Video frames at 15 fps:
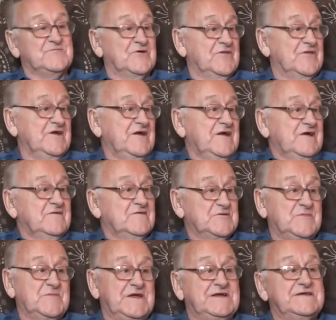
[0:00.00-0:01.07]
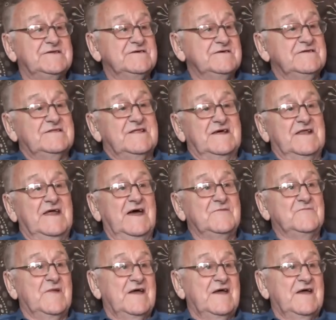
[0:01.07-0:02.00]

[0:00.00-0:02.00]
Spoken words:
brother was Peter, and my